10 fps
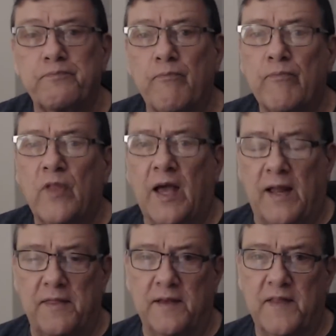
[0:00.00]
And I
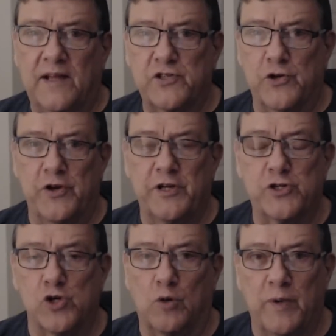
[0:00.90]
think that's their
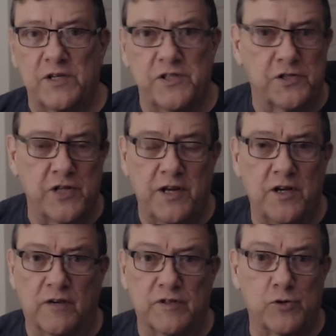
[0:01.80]
internal message that none
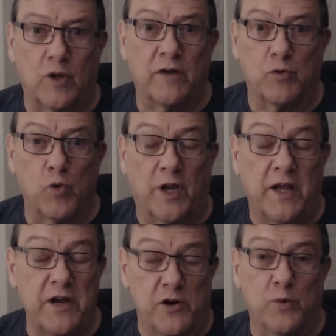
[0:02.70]
of us will ever really
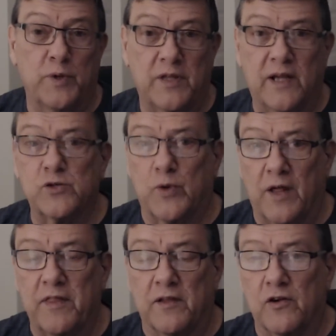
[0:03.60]
hear, but that's what I
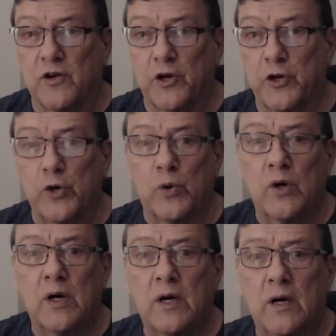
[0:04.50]
think they're going to do.
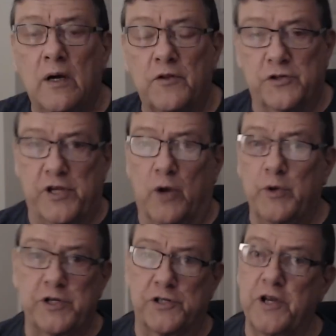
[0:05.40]
They're saying we
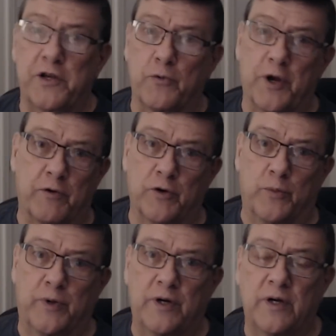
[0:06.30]
just need to regroup.
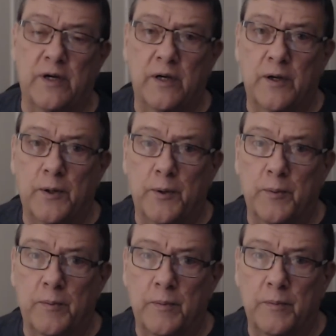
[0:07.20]

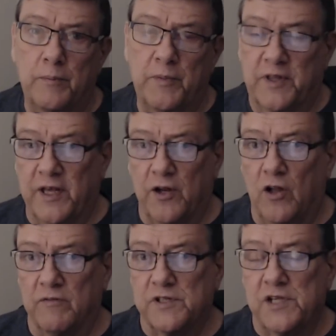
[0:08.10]
But then all of
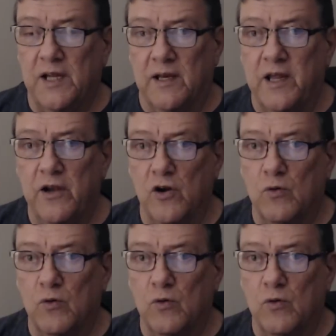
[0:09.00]
a sudden here,